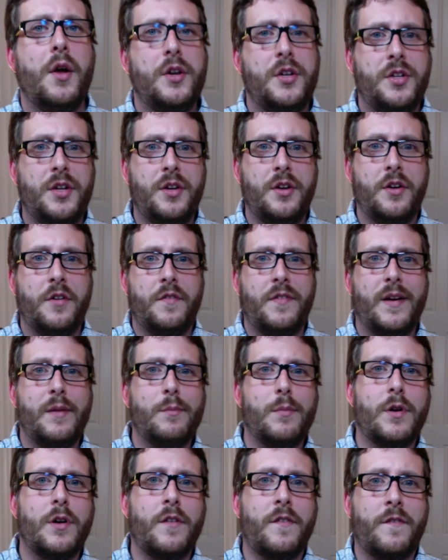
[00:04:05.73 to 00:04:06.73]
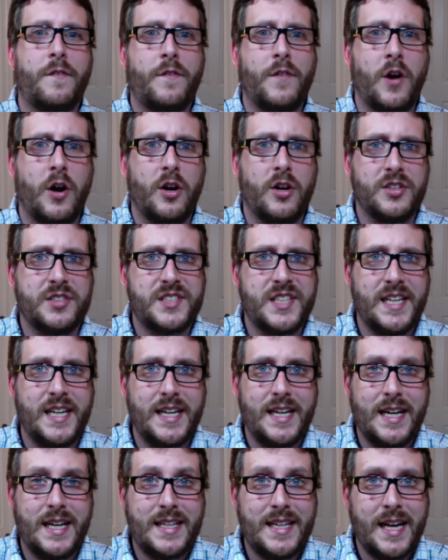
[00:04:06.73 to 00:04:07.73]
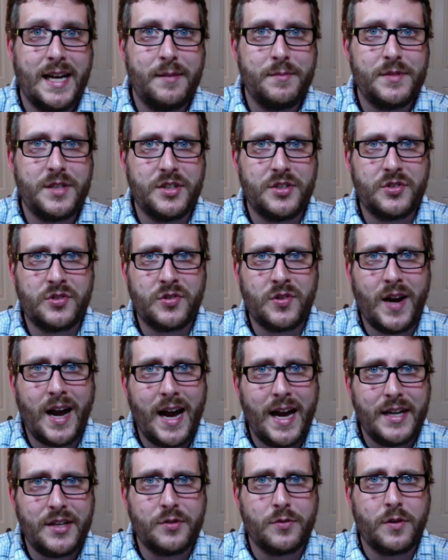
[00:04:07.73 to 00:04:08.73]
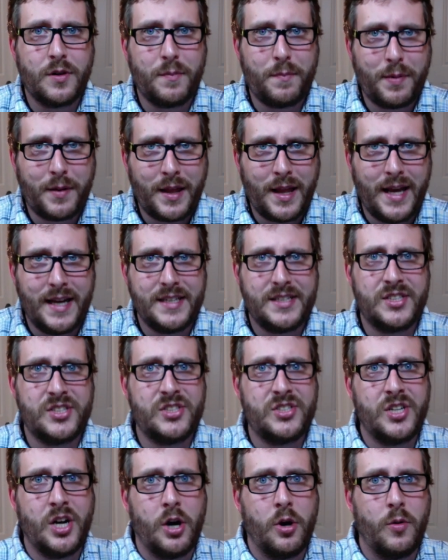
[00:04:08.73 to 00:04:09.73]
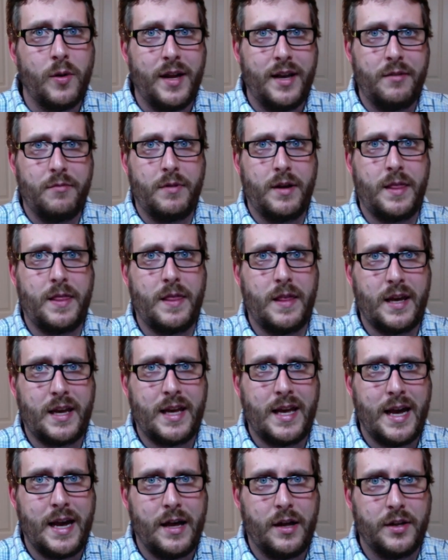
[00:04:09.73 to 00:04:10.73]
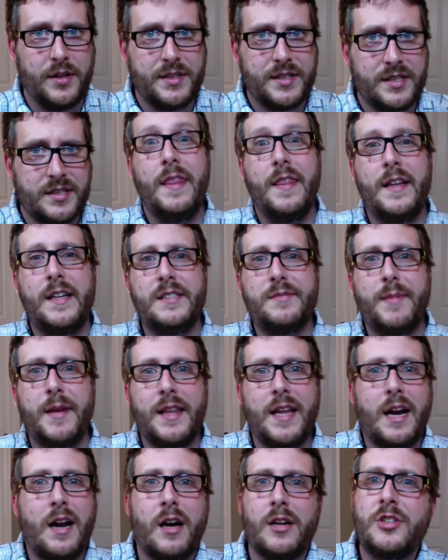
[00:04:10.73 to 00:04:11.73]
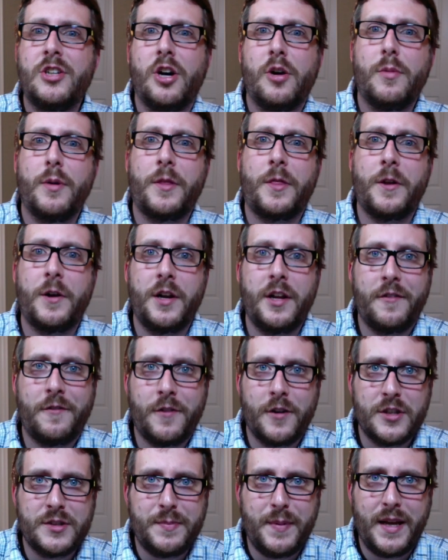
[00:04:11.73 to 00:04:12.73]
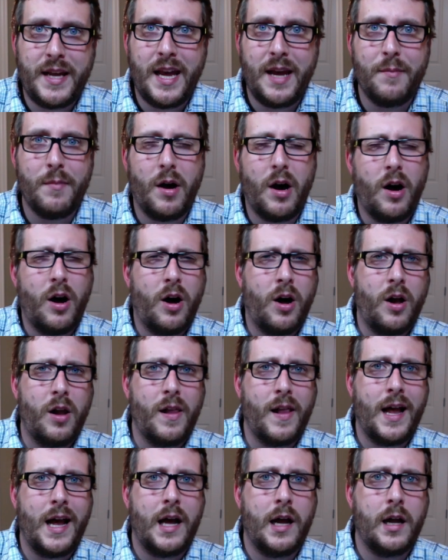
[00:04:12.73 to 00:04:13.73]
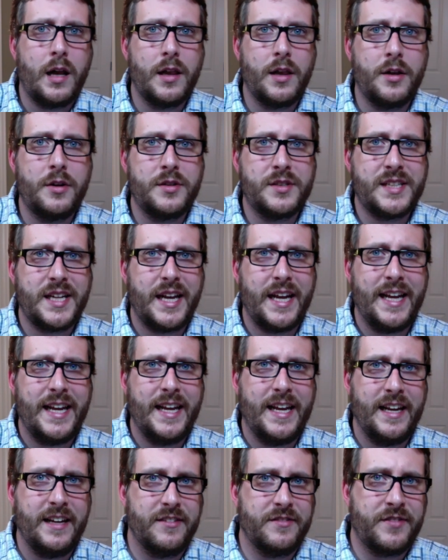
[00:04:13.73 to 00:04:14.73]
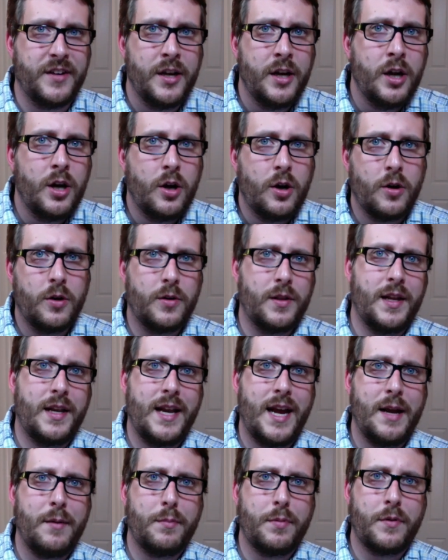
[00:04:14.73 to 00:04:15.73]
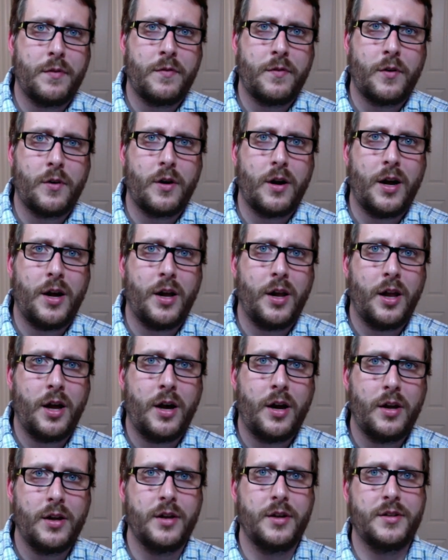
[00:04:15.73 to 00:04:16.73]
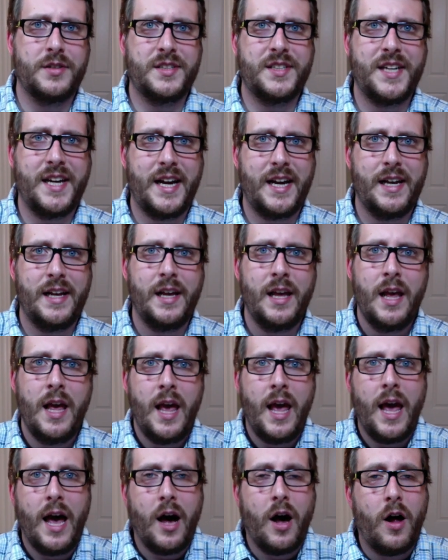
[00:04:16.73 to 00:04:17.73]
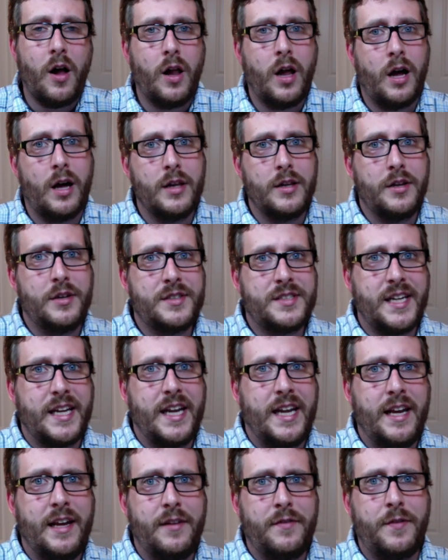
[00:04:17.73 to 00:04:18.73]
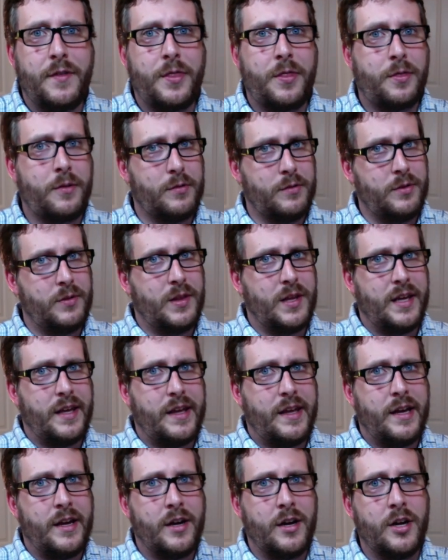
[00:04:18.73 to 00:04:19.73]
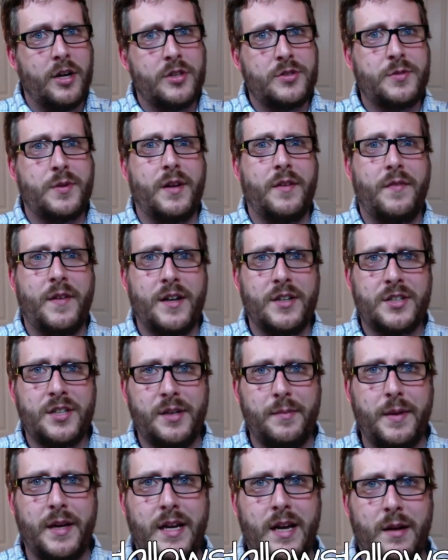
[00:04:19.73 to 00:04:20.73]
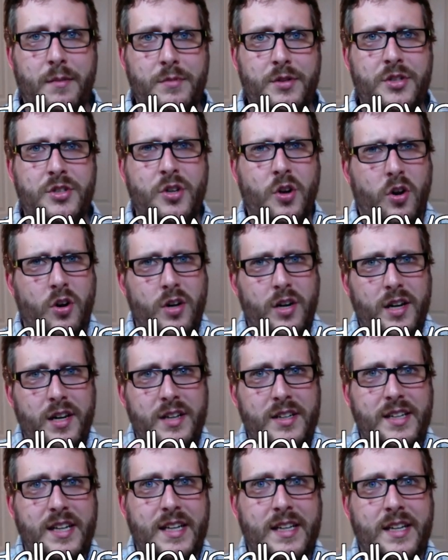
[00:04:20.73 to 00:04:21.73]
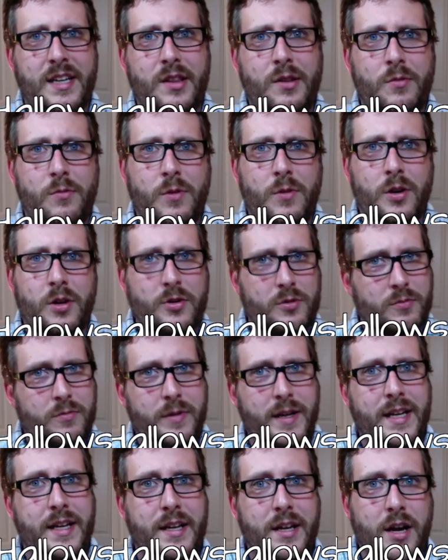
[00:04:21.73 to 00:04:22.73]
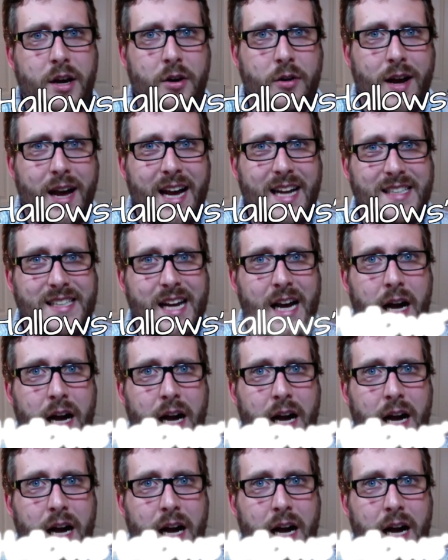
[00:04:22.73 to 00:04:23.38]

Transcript: to November 1st in an attempt to try to replace Samhain with the Celts. This meant that October 31st became All Hallows' Eve, or the night before All Hallows' Day, all Hallows Eve through the years would eventually become shortened into the word we know as